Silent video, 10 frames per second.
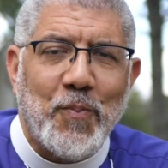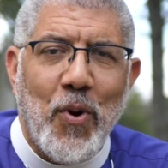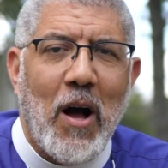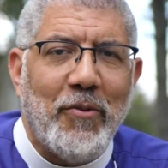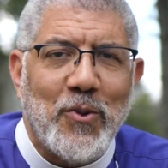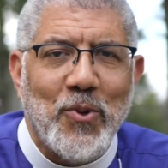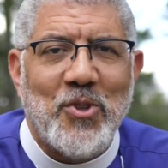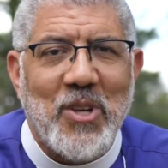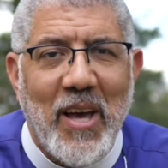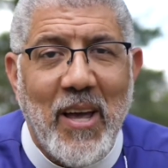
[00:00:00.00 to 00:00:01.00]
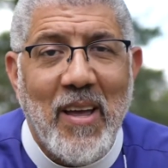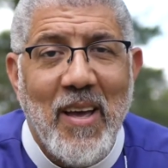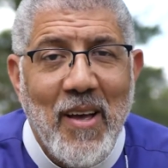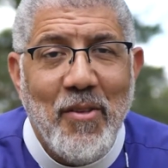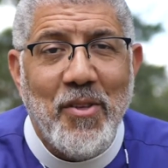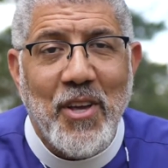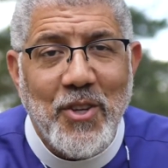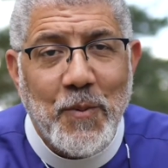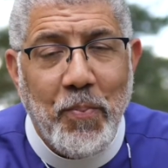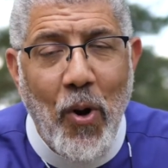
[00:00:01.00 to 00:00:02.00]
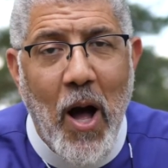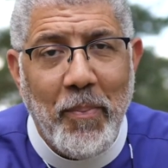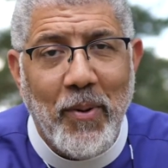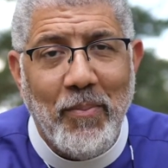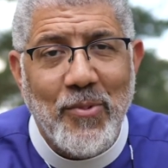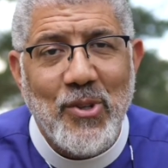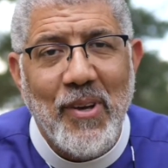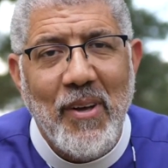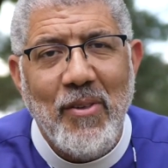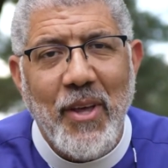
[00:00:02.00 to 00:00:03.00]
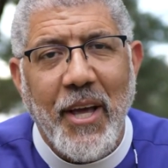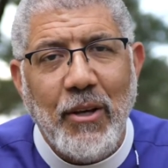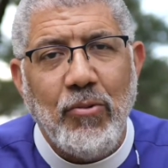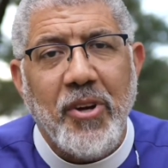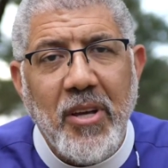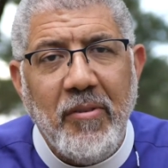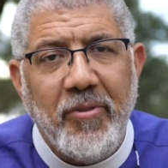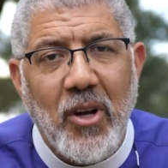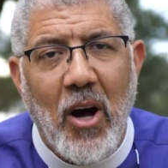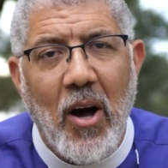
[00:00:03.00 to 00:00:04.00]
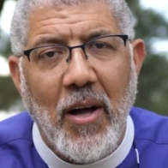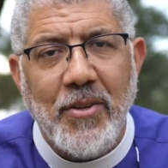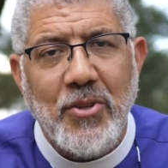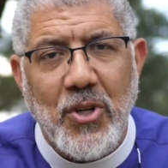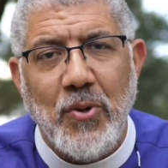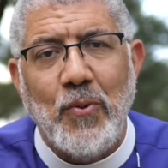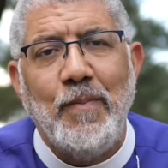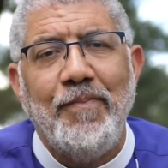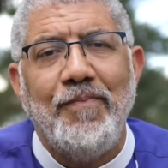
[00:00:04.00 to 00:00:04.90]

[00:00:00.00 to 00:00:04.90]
prophets would say, these problems, they grieve God too.